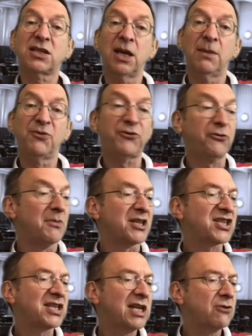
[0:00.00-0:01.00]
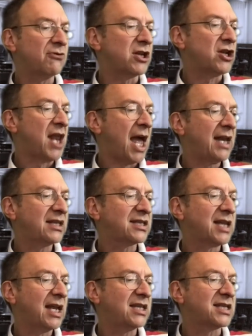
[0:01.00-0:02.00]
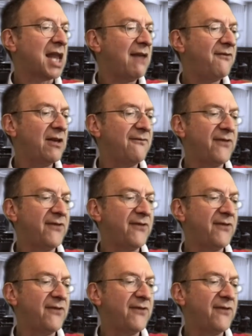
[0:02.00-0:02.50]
stemmed from a secret United States Navy